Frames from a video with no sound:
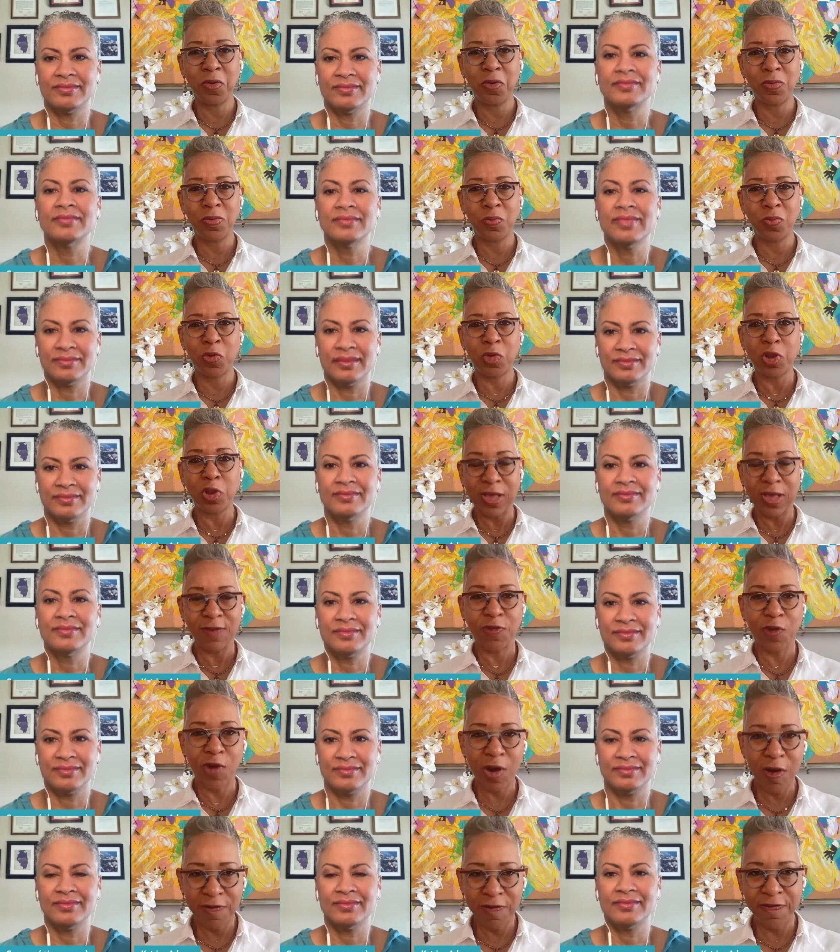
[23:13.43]
Speaker 1: We're
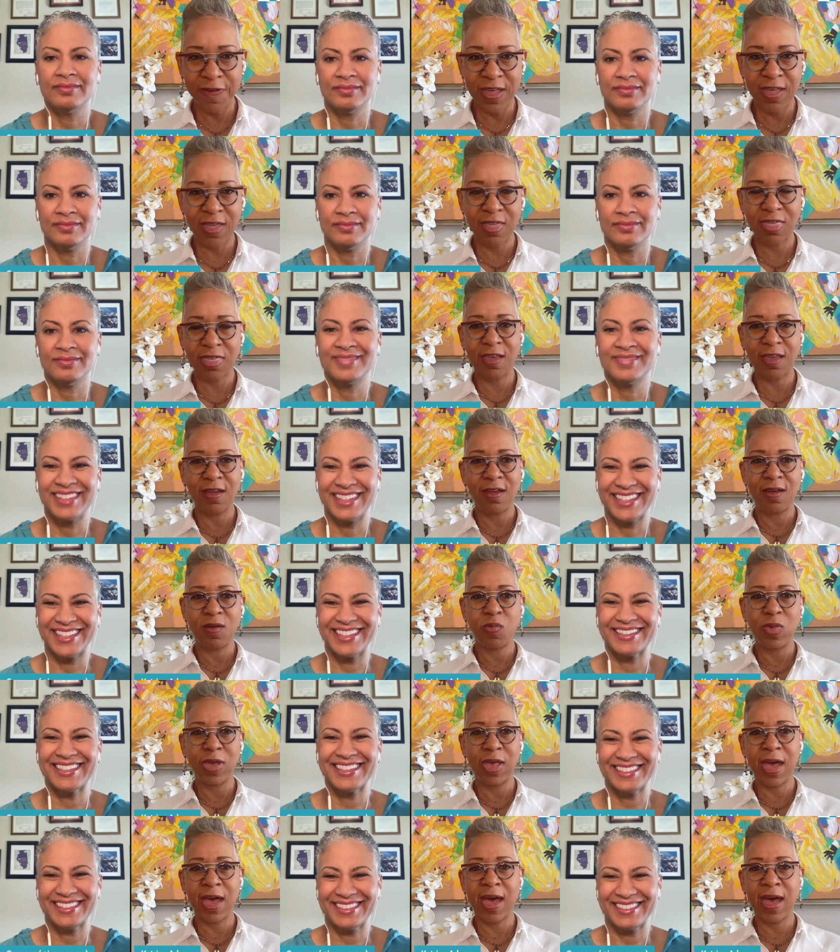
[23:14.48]
looking for our fifth.
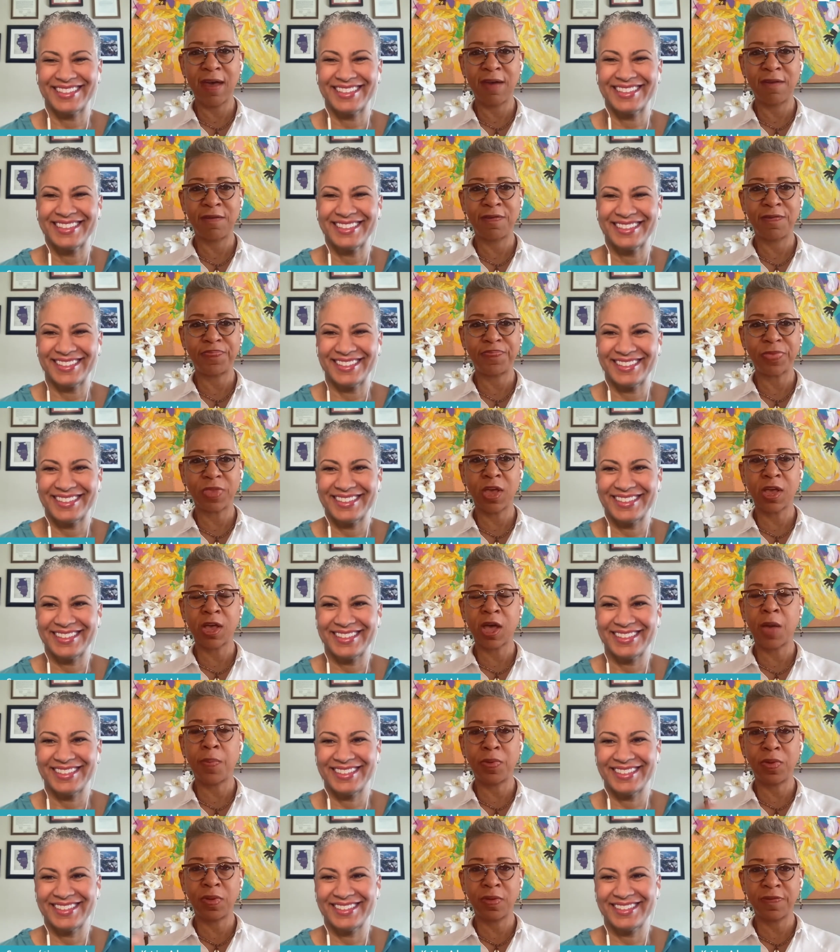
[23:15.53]
We have a
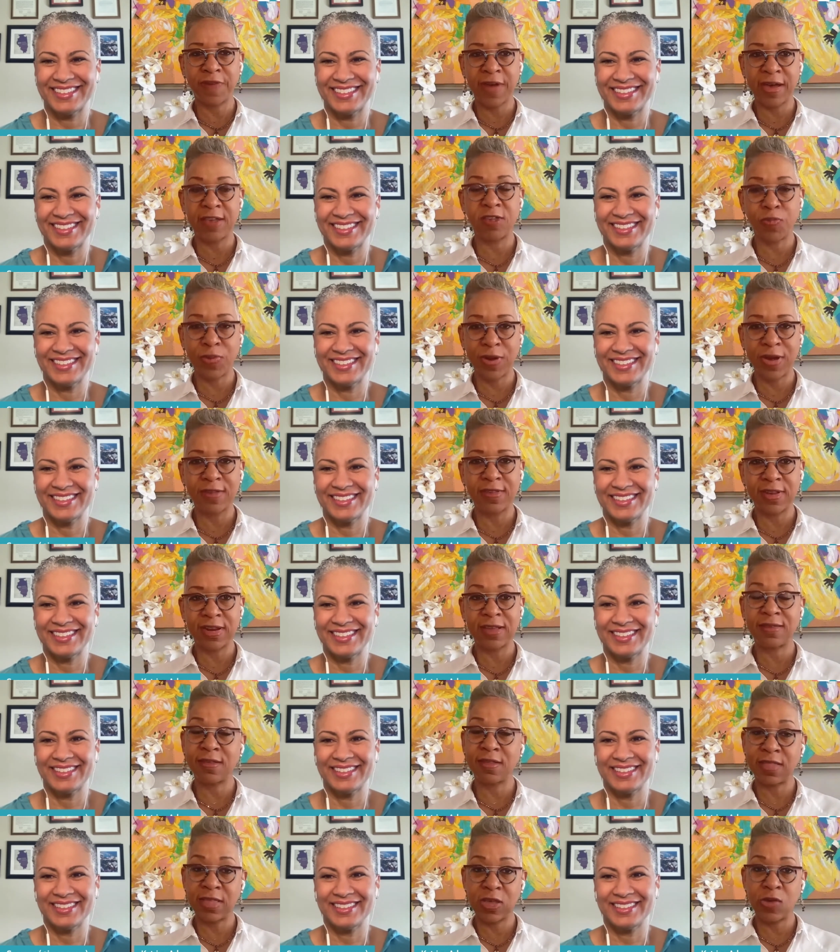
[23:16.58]
couple of vice
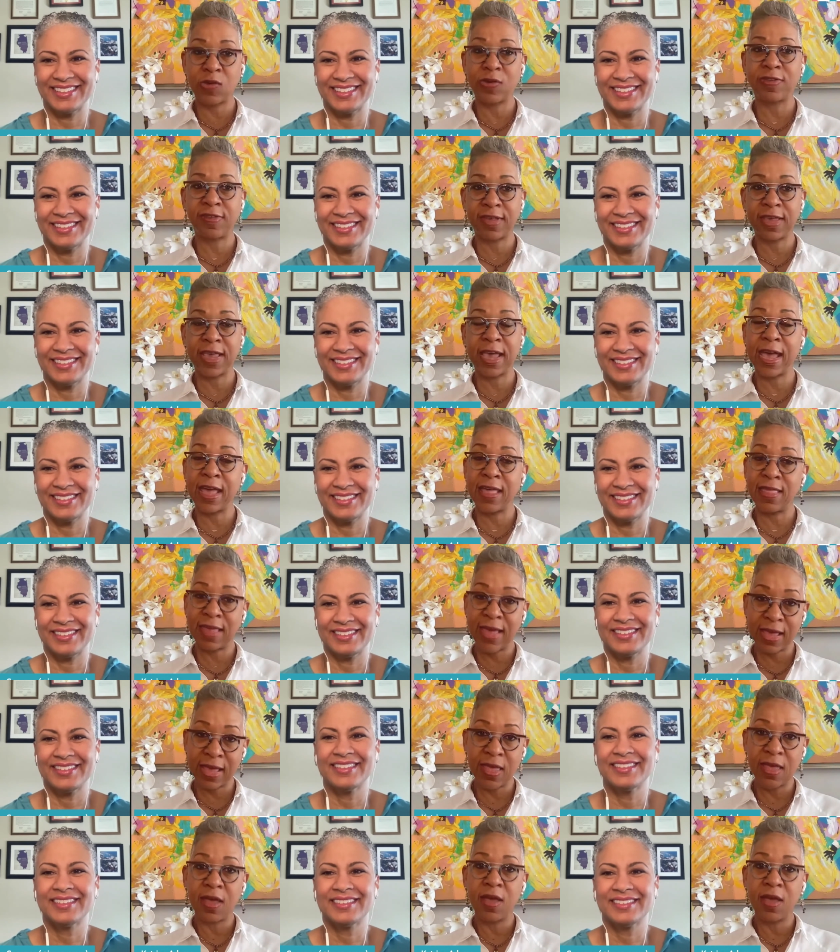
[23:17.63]
presidents at the USTA
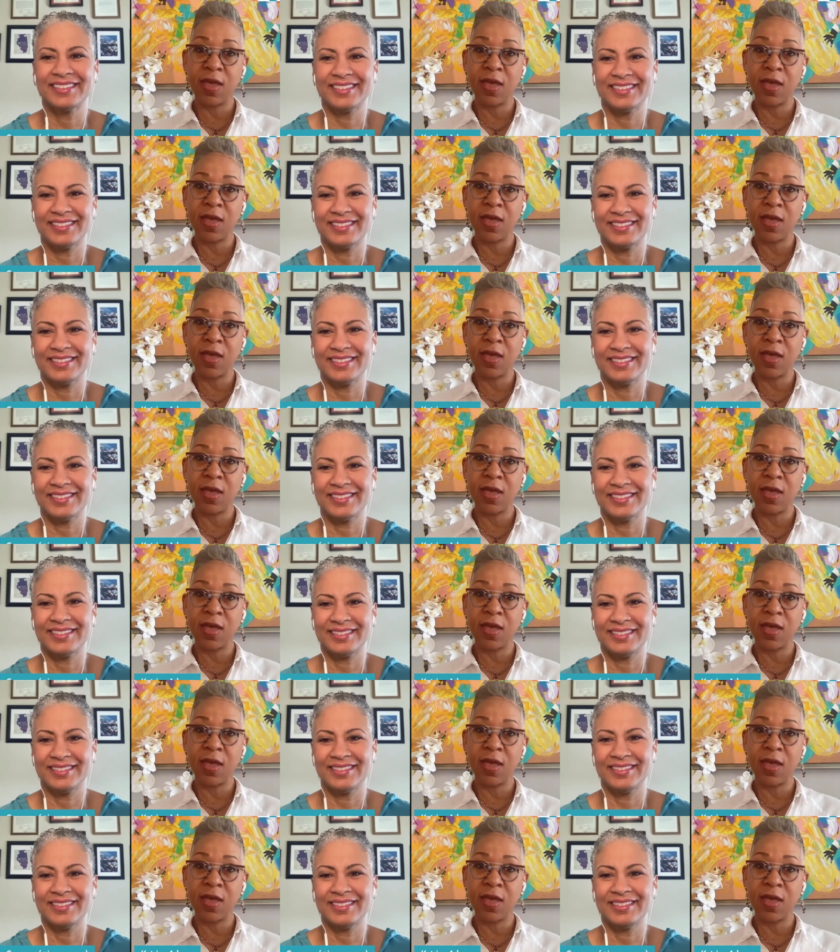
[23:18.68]
that, you know,
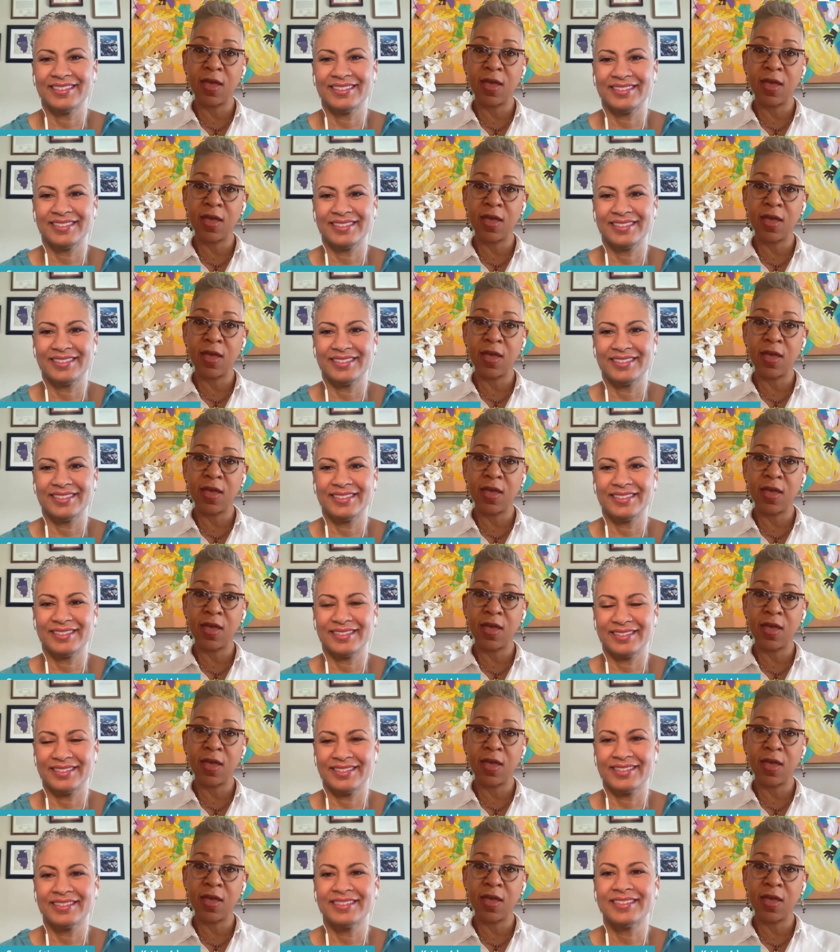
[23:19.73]
could ascend
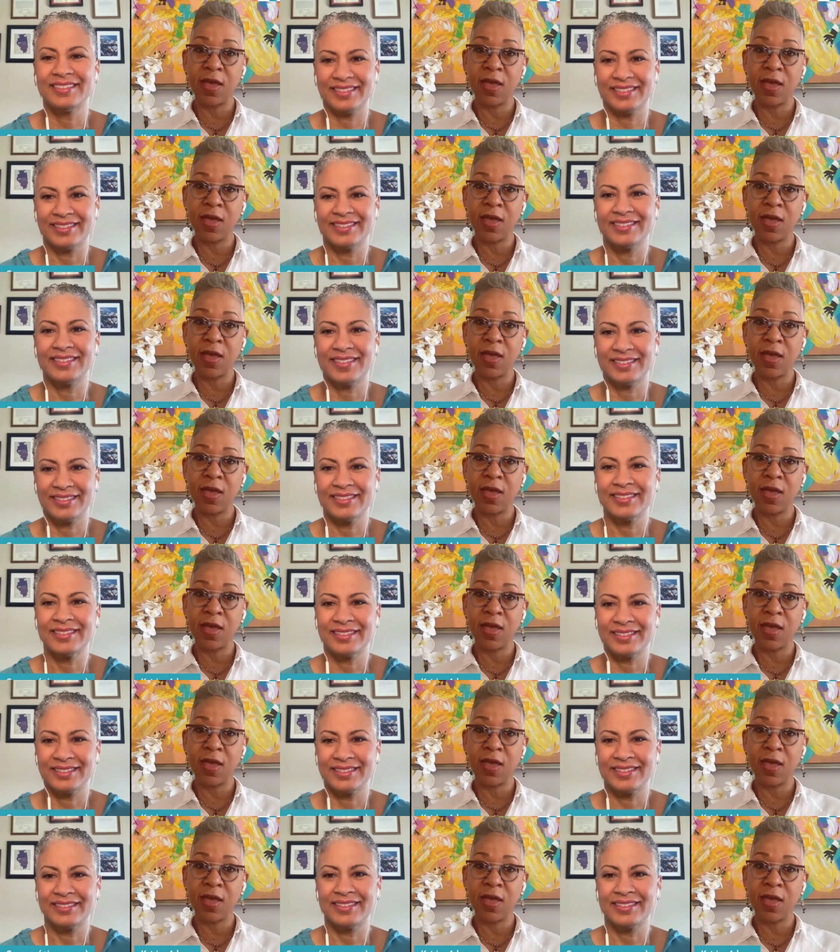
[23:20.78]
to be that. And one of them,
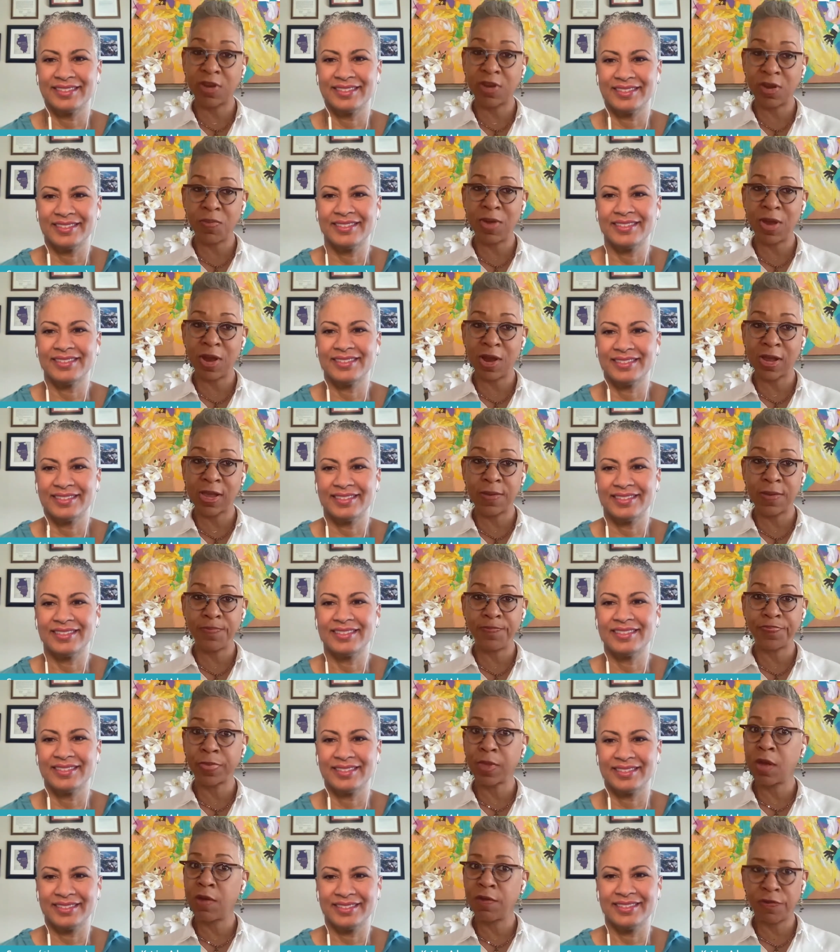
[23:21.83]
which is an
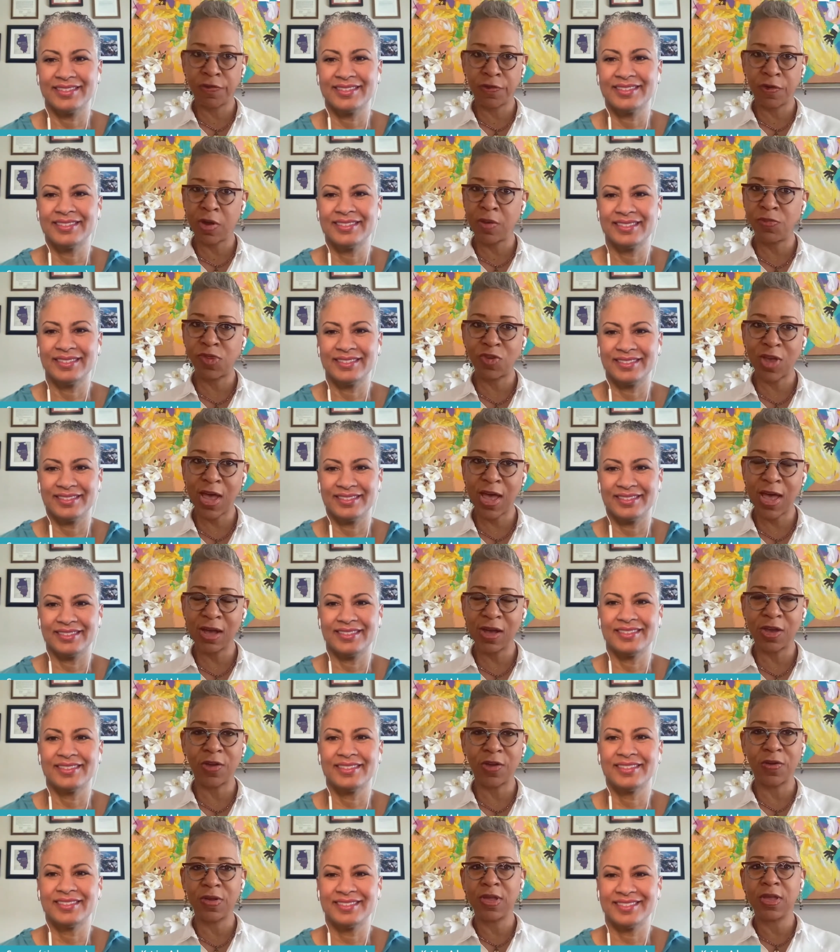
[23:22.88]
African-American from
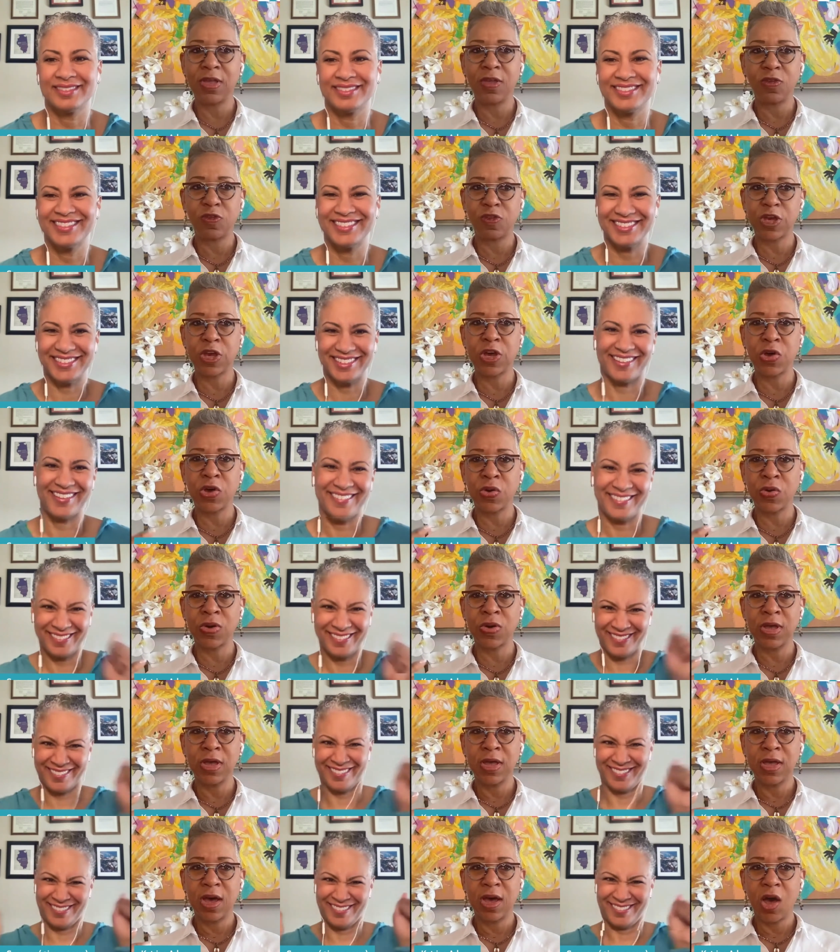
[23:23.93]
Chicago.
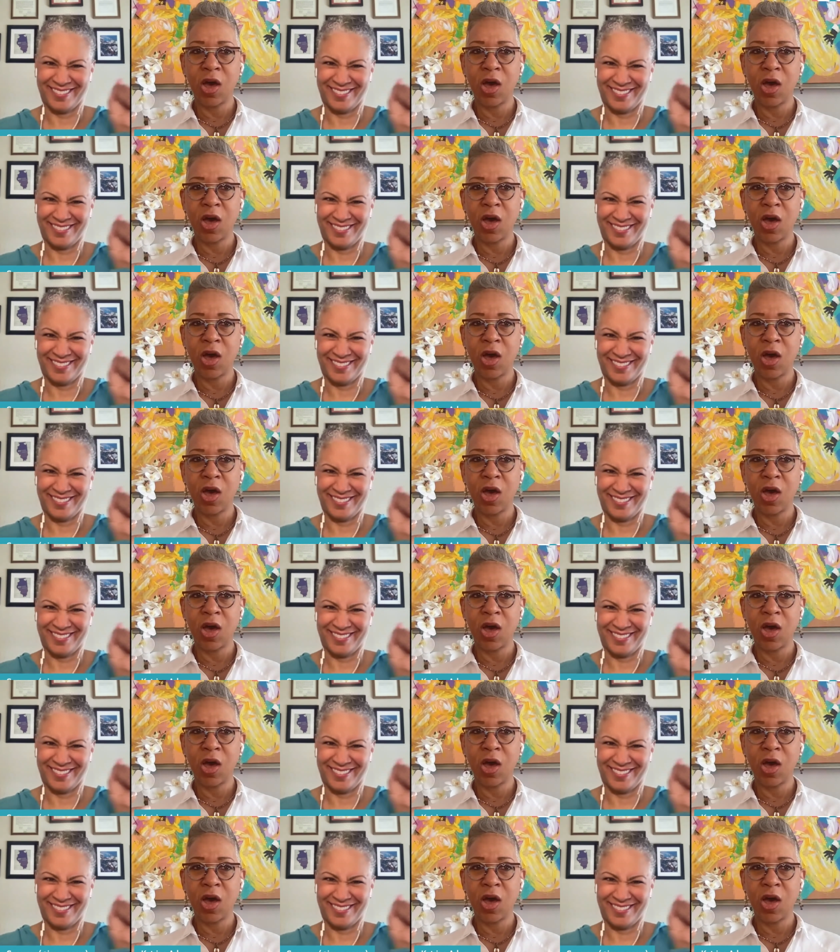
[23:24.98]
So